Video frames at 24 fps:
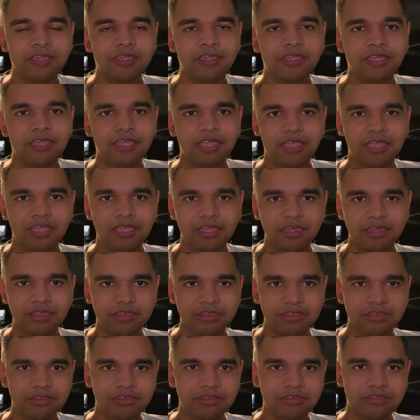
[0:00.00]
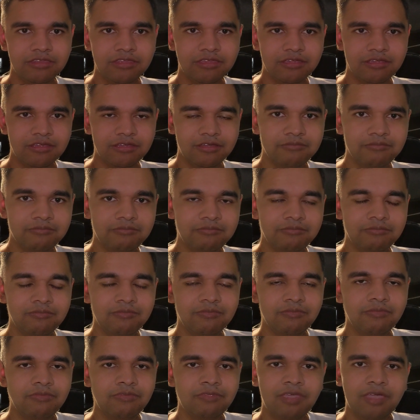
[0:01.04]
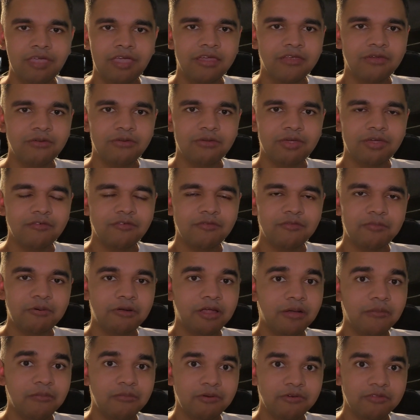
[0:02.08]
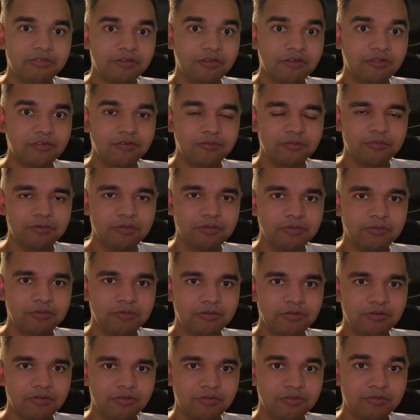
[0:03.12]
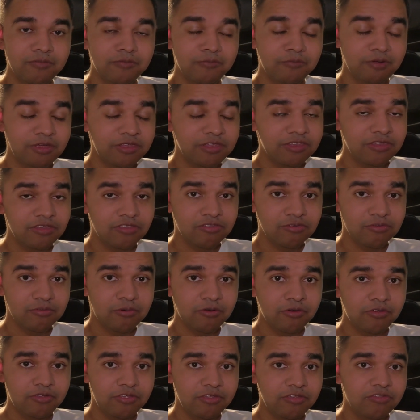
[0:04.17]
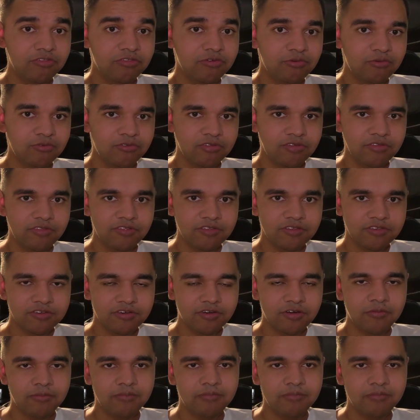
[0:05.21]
and I don't have a problem with other people with disabilities using the term.